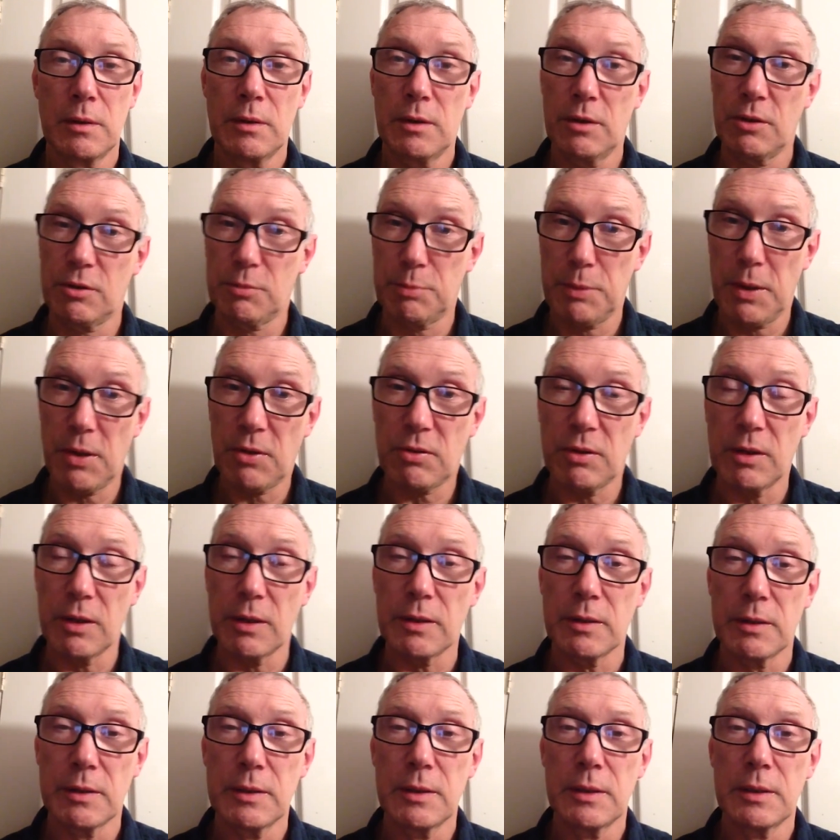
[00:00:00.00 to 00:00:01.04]
especially
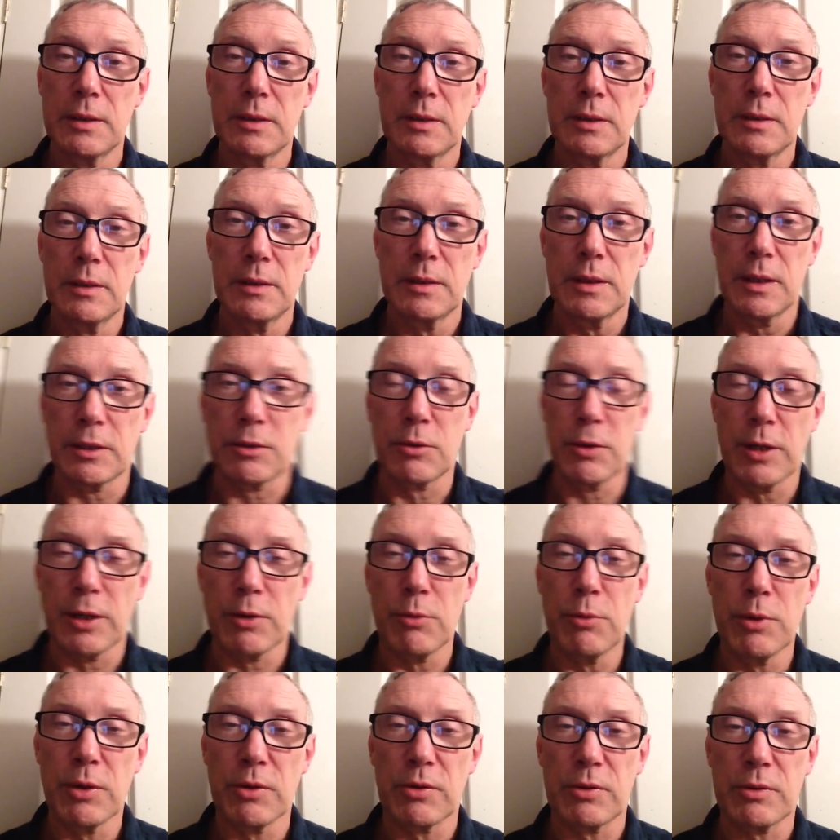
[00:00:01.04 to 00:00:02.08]
at
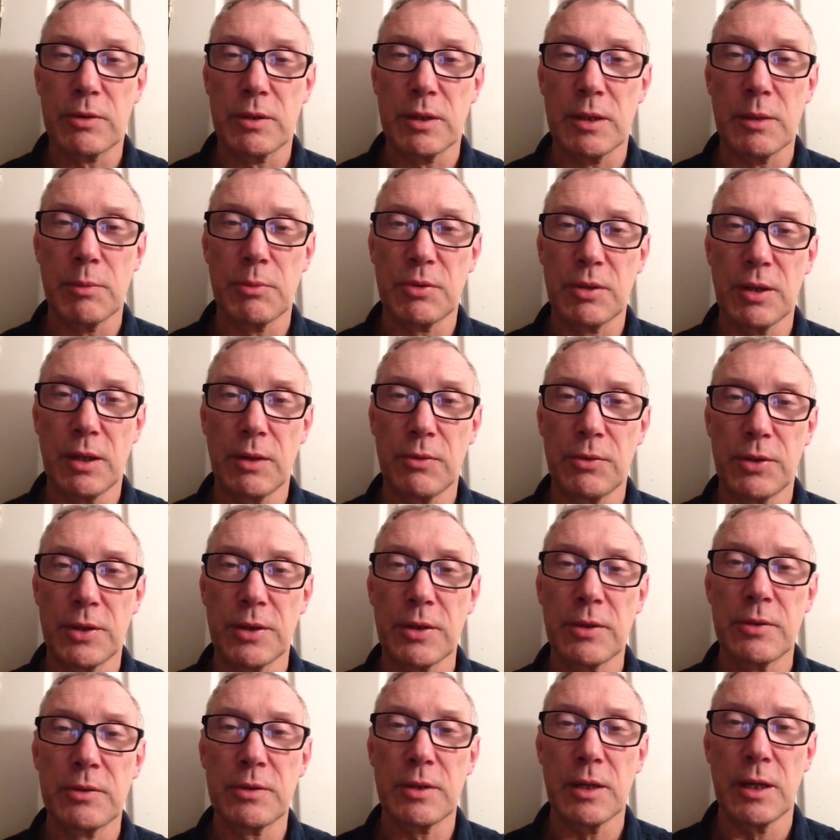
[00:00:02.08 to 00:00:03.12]
great risk to themselves at
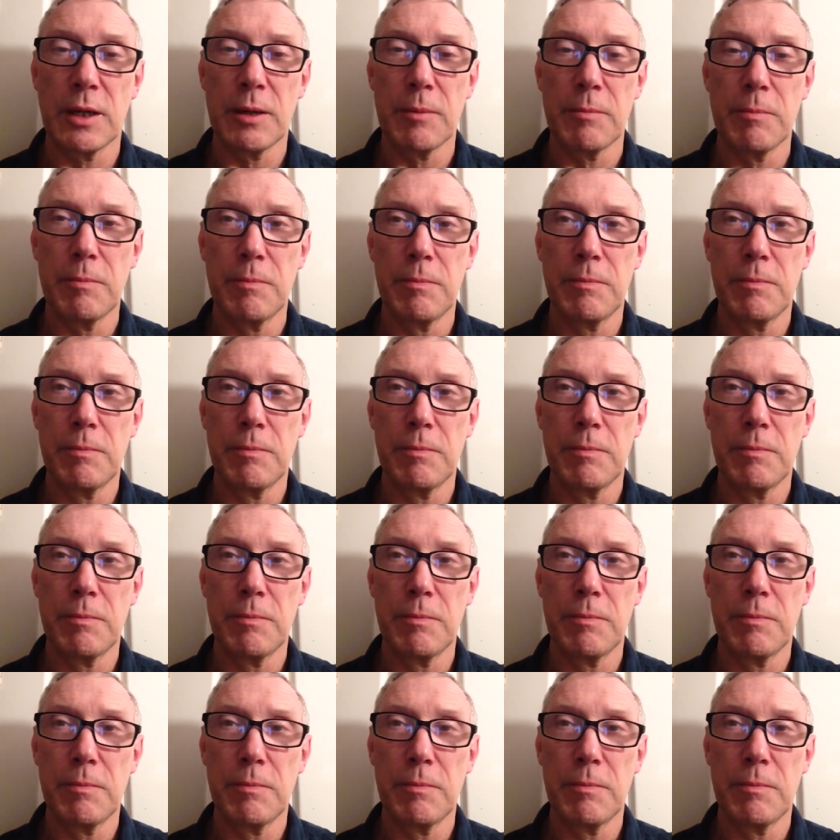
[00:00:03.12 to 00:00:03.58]
this time.